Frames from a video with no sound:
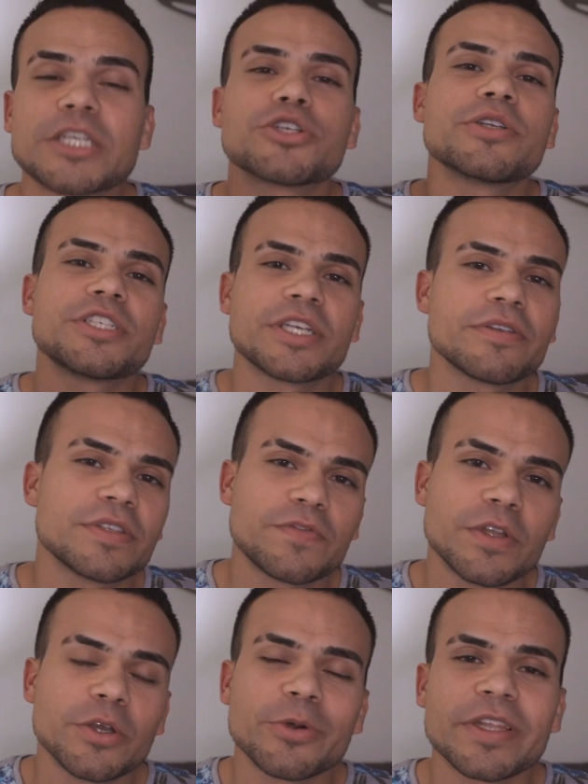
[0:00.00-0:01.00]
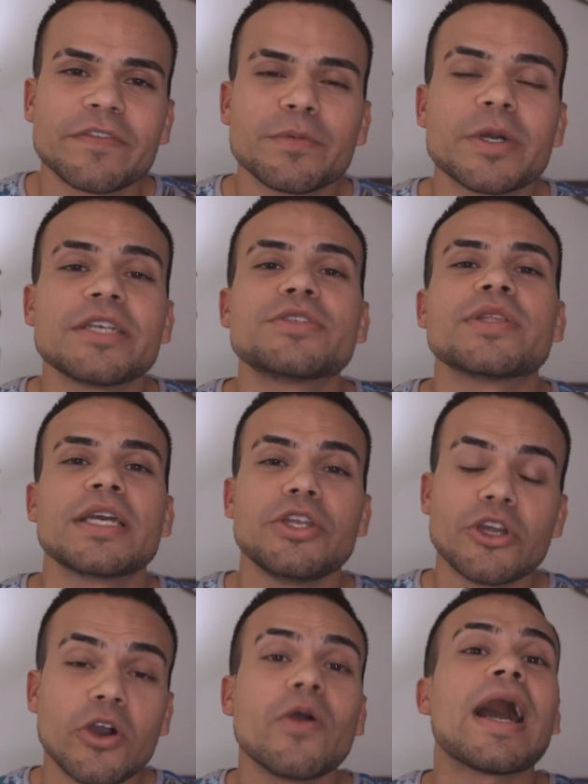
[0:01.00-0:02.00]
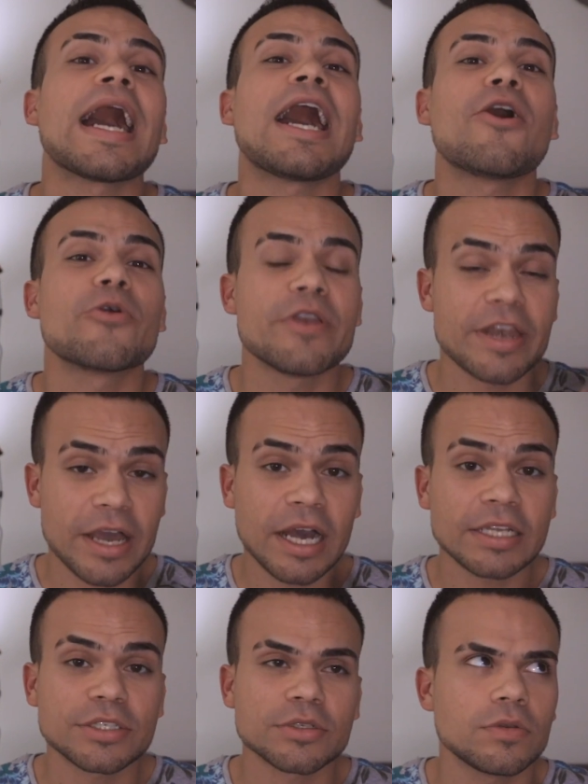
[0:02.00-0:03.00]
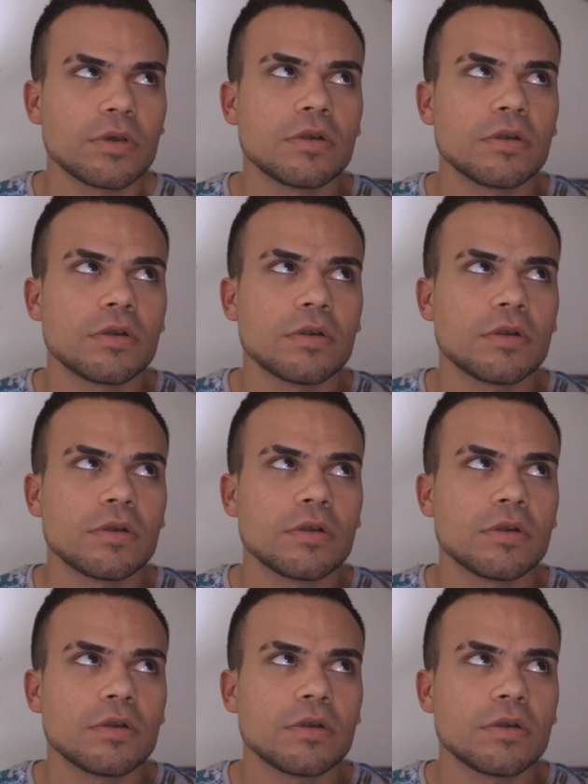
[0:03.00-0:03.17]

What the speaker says: Make sure to share this video with everybody so they know how not,